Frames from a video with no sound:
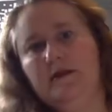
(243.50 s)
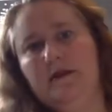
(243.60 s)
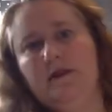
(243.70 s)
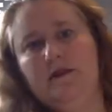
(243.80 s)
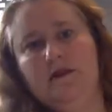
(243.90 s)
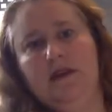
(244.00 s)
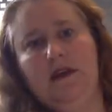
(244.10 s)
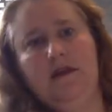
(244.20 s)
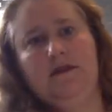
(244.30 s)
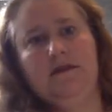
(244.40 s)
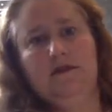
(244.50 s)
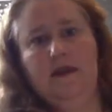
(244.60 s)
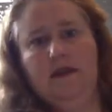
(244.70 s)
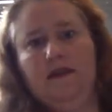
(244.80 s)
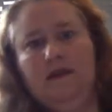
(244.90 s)
you can see it's
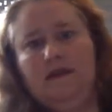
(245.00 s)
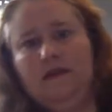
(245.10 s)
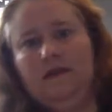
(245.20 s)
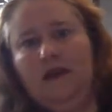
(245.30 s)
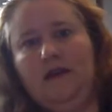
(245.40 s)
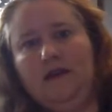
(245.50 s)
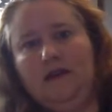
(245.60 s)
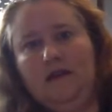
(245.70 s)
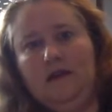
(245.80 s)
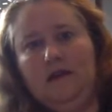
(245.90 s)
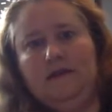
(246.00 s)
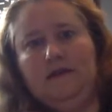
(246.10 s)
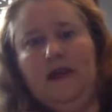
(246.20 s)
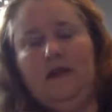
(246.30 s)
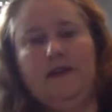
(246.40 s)
like there.
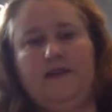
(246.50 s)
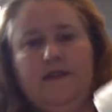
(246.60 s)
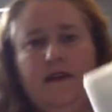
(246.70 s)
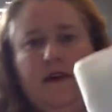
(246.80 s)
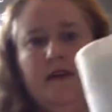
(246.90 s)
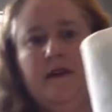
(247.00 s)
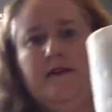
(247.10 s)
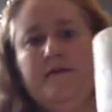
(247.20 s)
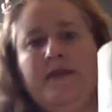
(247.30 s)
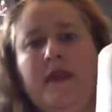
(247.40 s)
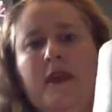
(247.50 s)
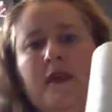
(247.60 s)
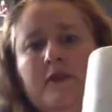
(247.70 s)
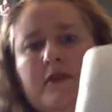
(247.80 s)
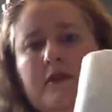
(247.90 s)
See how much is there?
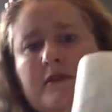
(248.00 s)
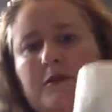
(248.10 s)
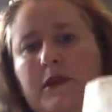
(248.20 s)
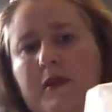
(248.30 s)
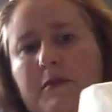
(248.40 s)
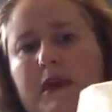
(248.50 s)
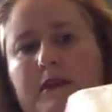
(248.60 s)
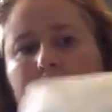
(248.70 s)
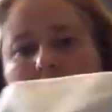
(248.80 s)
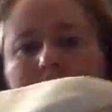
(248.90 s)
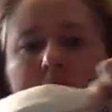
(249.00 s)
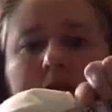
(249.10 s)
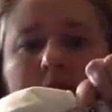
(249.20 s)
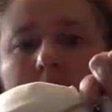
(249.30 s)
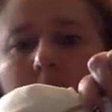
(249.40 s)
So this is what Aunt Peg did.
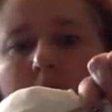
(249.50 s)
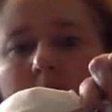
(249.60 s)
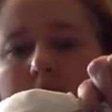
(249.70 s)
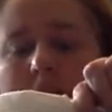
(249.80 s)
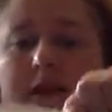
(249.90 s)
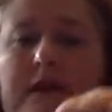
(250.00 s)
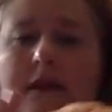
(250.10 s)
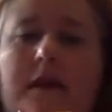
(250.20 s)
This is what I did